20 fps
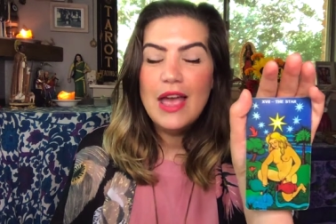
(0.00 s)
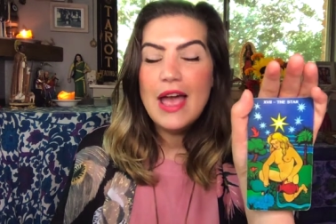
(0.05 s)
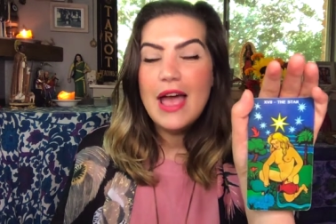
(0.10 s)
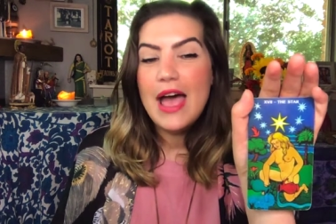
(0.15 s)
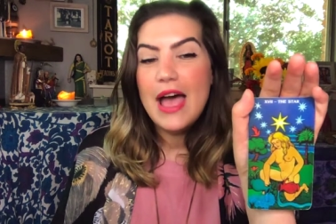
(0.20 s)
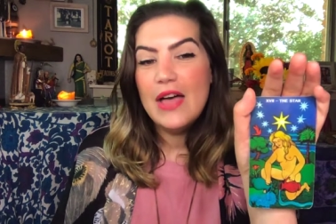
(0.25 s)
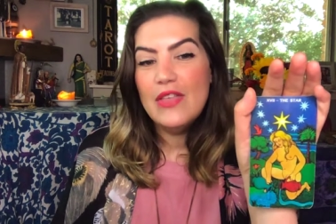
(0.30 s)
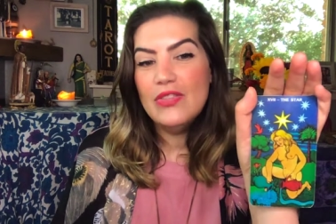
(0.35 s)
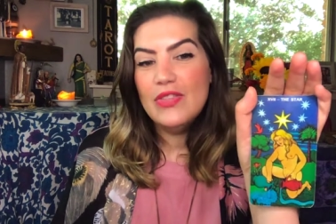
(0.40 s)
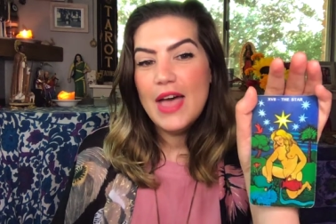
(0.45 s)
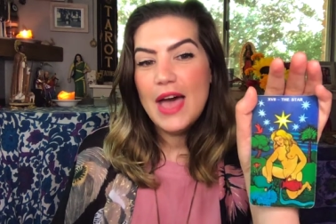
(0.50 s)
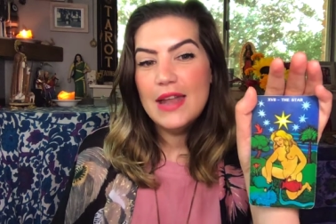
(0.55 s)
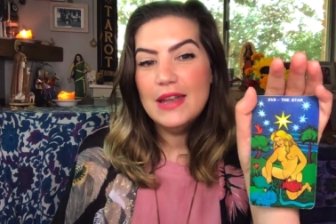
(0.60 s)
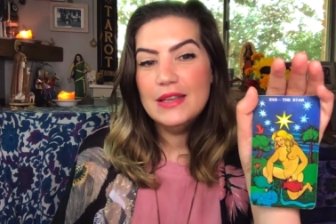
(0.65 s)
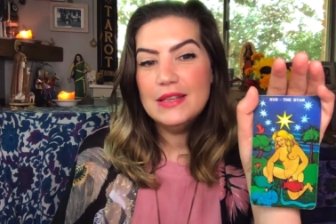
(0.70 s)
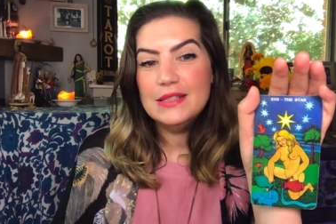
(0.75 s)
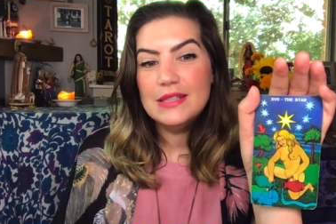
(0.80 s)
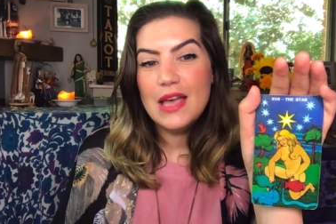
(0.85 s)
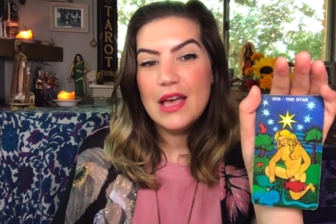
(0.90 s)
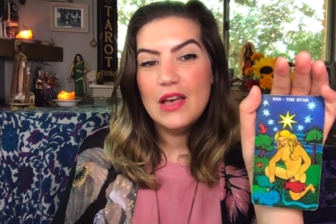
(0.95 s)
and that
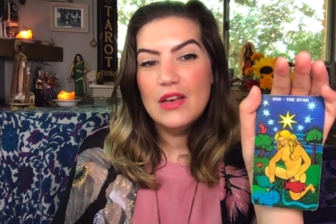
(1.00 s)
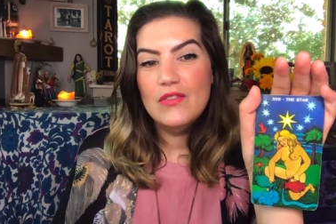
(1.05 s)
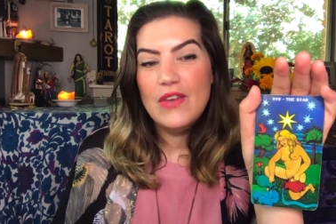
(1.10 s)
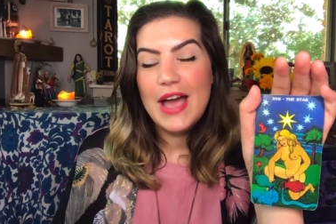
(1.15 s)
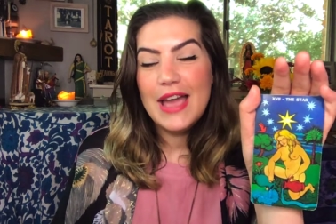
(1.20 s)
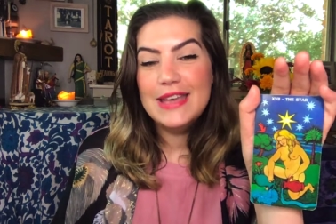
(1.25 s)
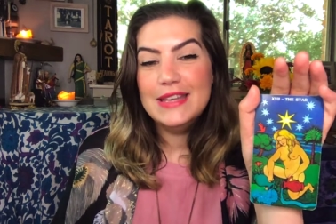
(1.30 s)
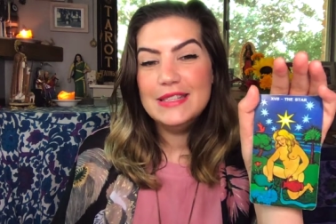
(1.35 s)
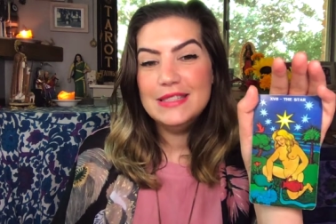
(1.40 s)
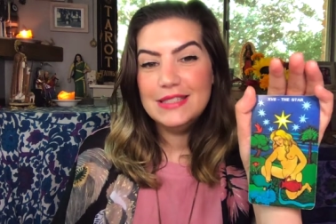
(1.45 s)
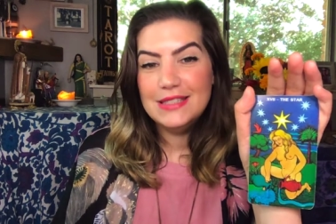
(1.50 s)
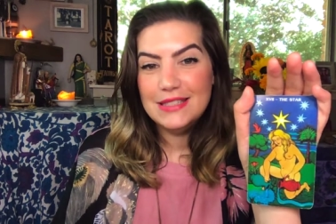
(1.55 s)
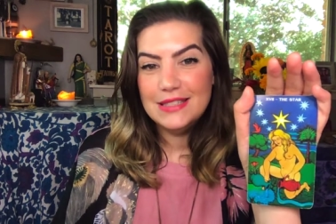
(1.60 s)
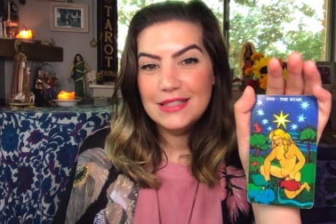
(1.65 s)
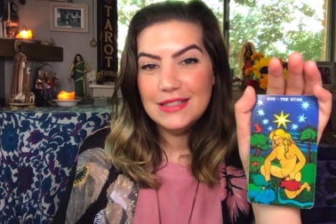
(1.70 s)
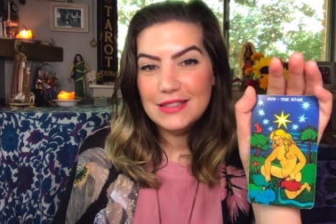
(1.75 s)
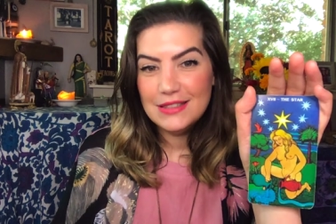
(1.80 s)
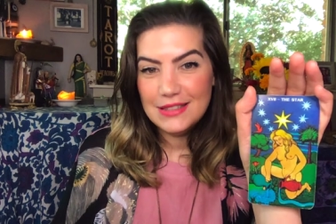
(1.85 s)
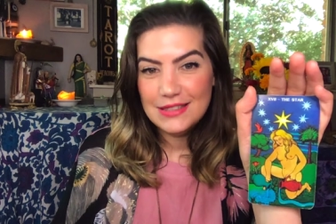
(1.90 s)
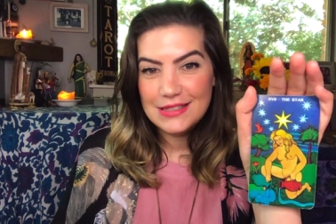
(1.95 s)
is of
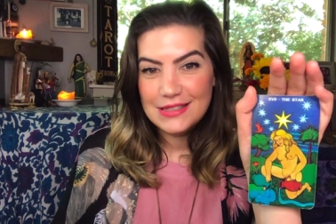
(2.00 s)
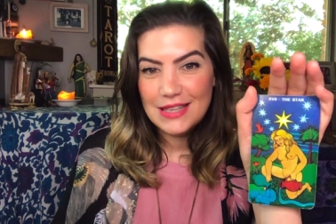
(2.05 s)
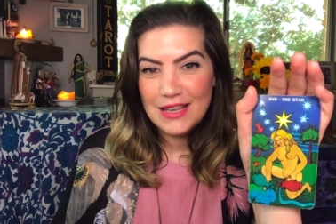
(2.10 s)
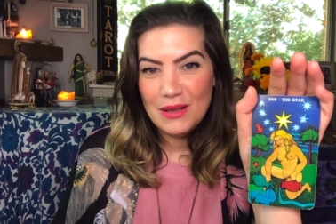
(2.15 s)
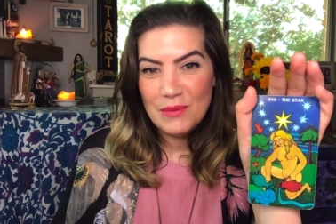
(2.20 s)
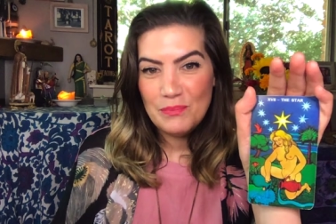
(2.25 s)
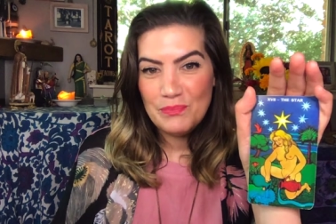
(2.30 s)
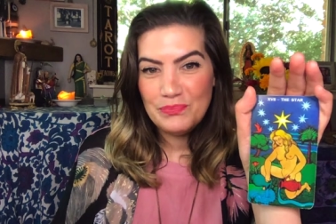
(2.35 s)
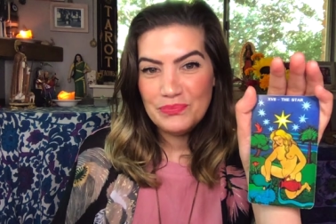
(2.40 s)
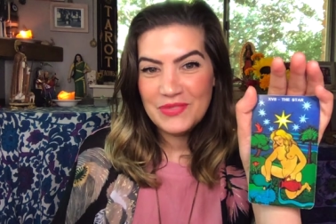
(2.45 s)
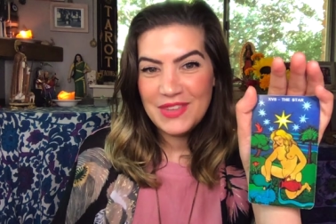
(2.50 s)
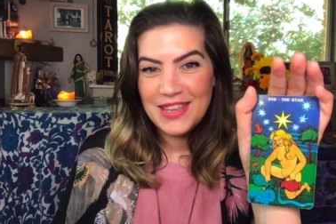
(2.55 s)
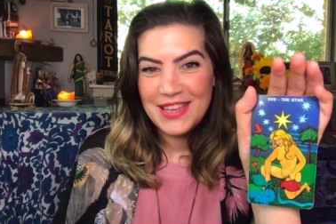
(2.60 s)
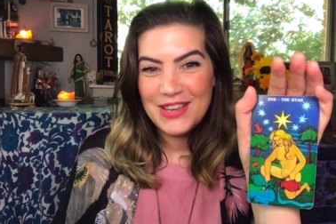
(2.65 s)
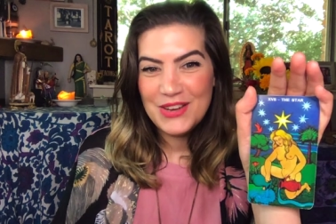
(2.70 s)
idealism.